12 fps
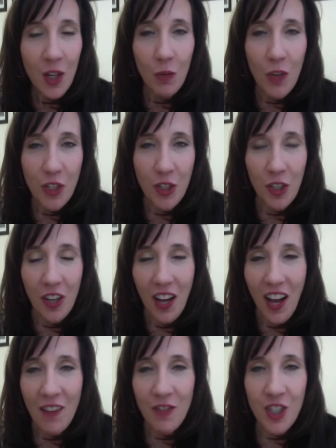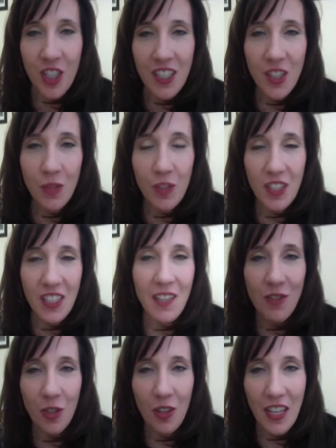Richard, I've just
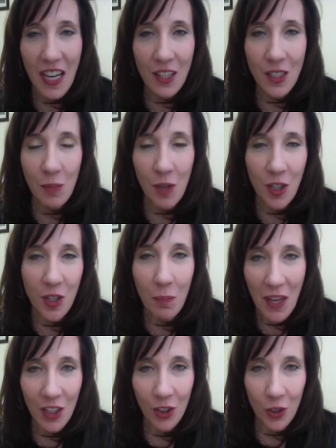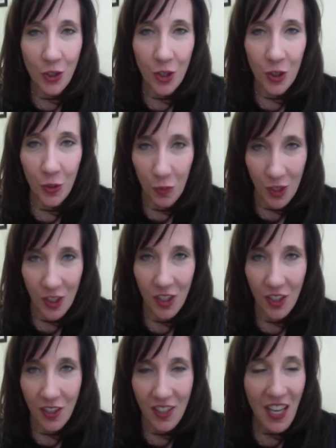received your announcement on your metallurgical
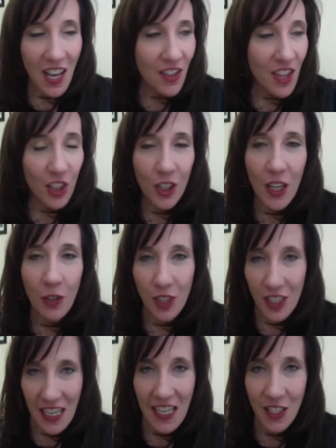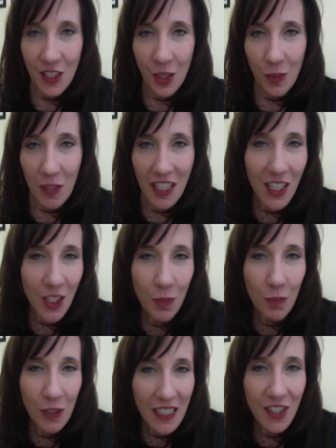results. They look outstanding to me. Can you
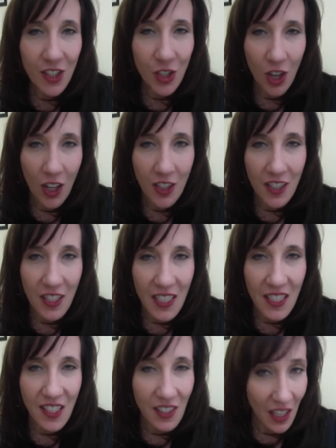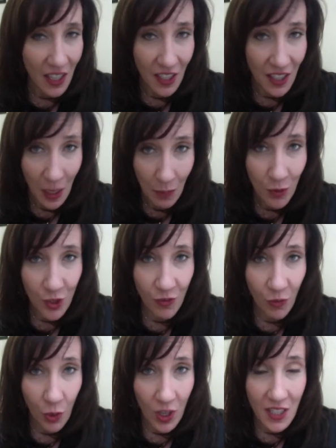please talk to these numbers
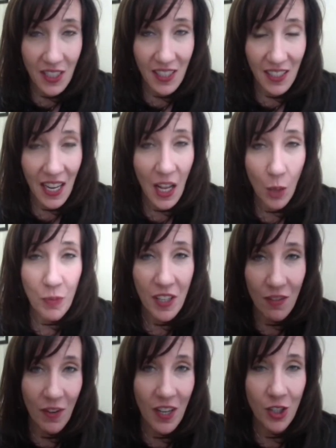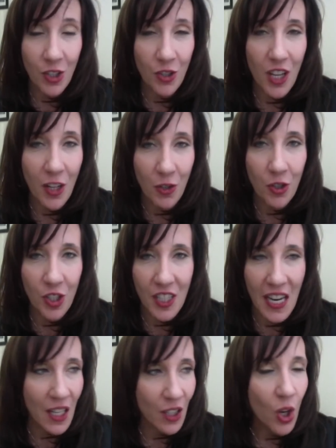for us and help the investors
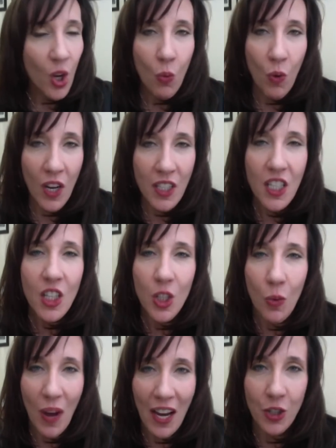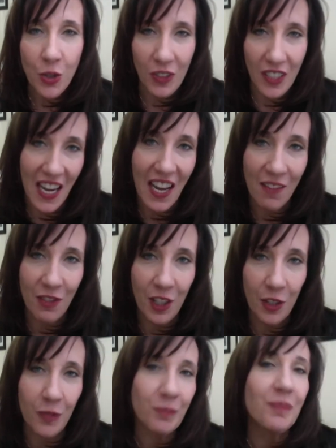understand what you actually have
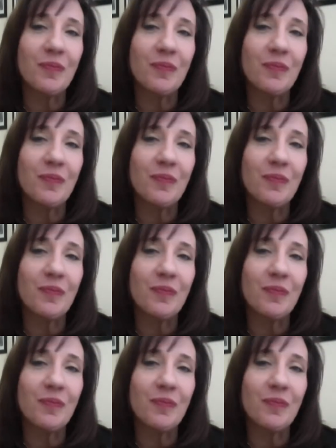here?